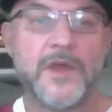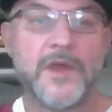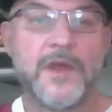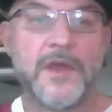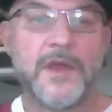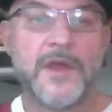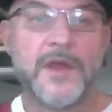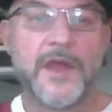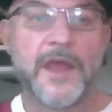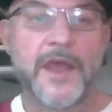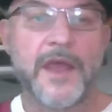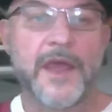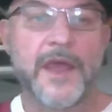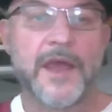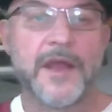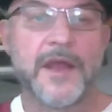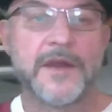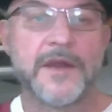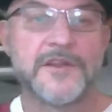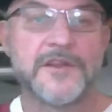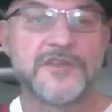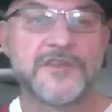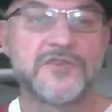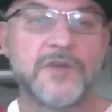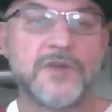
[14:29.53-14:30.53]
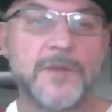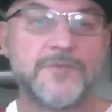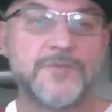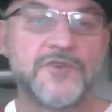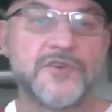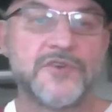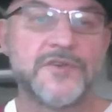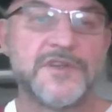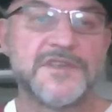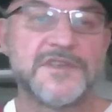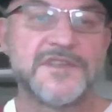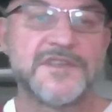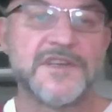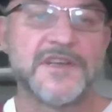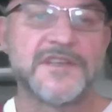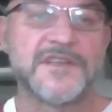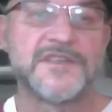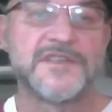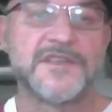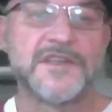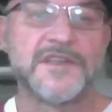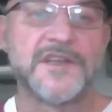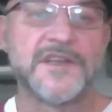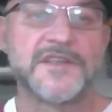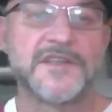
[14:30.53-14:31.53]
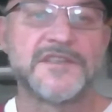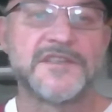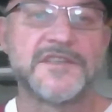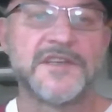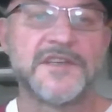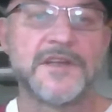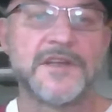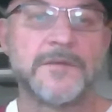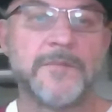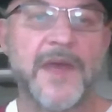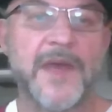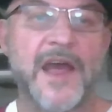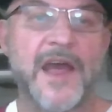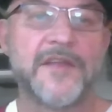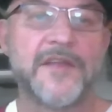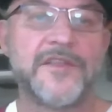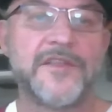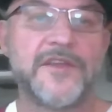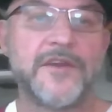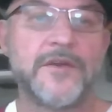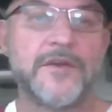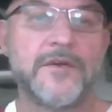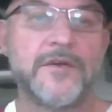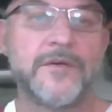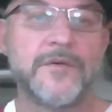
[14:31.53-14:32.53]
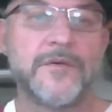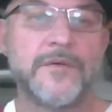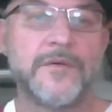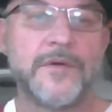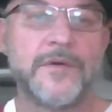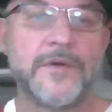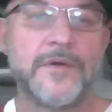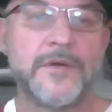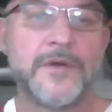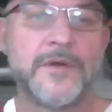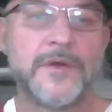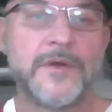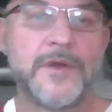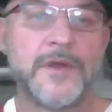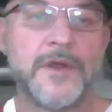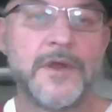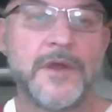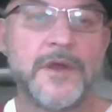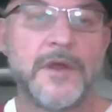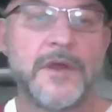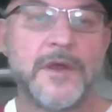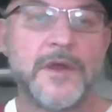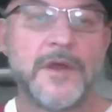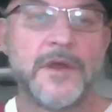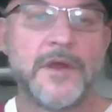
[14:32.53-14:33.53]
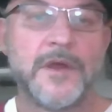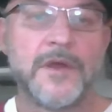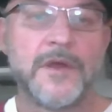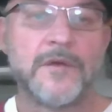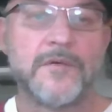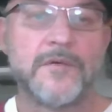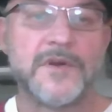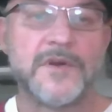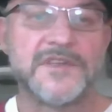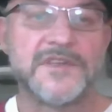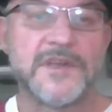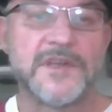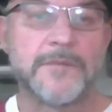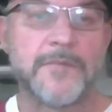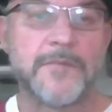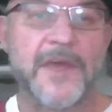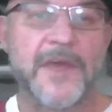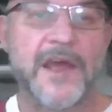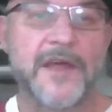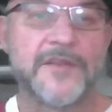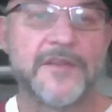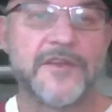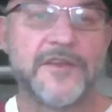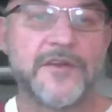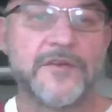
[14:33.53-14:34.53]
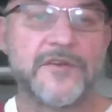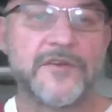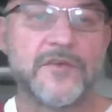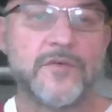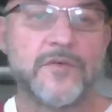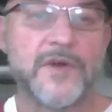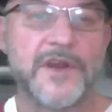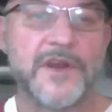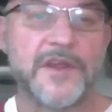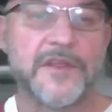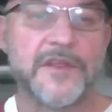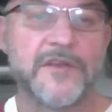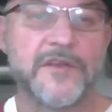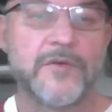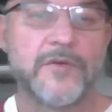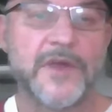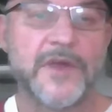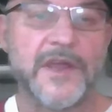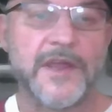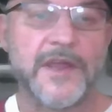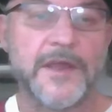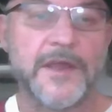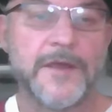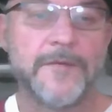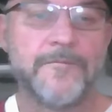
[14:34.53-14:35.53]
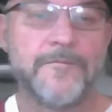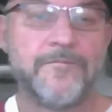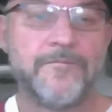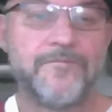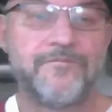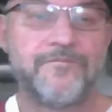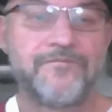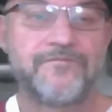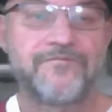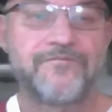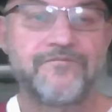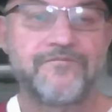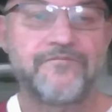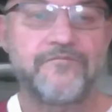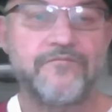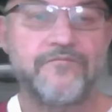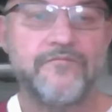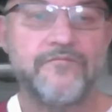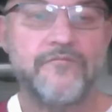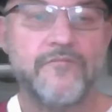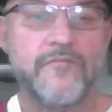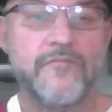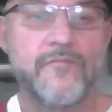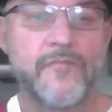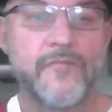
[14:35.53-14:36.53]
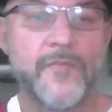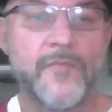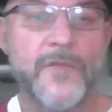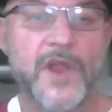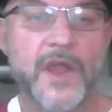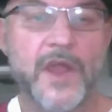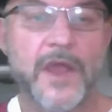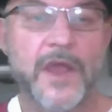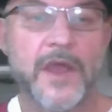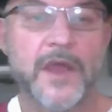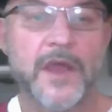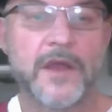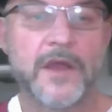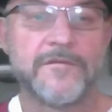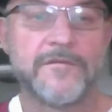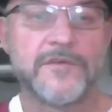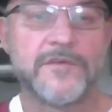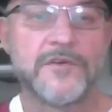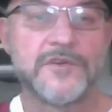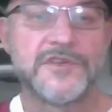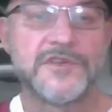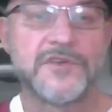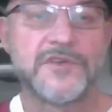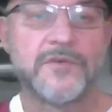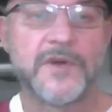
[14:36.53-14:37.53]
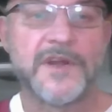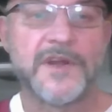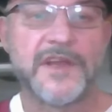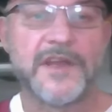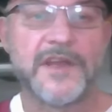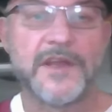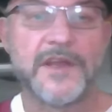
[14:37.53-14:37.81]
And the scripture is this. It's in Matthew 23 and verse 23